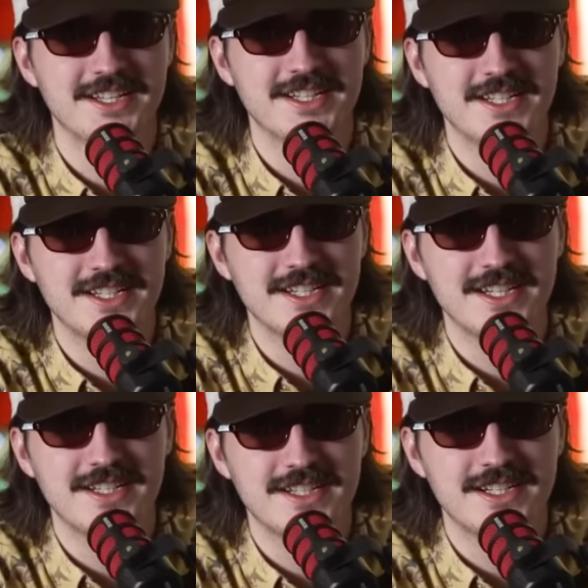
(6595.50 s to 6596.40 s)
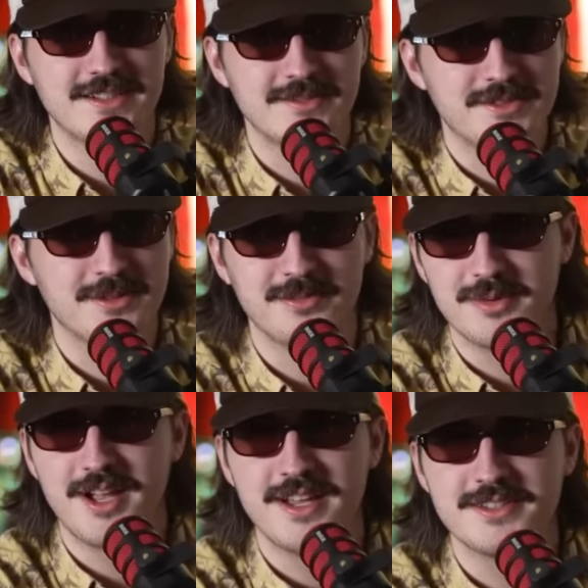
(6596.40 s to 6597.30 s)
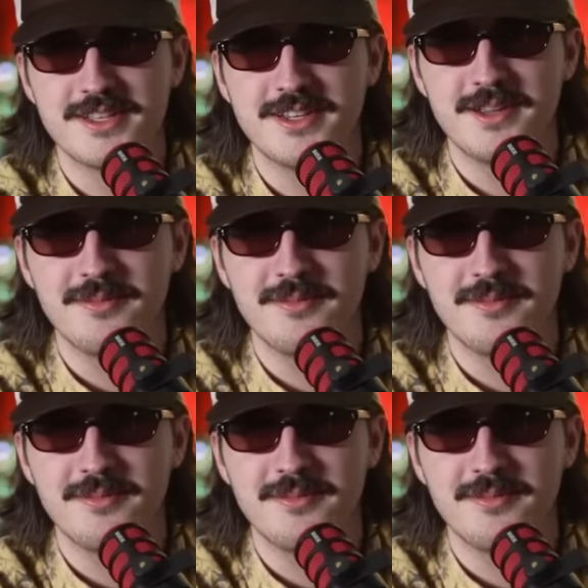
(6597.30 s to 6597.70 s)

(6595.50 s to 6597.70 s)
Yeah. And uh, I'm sure Brian's got like a big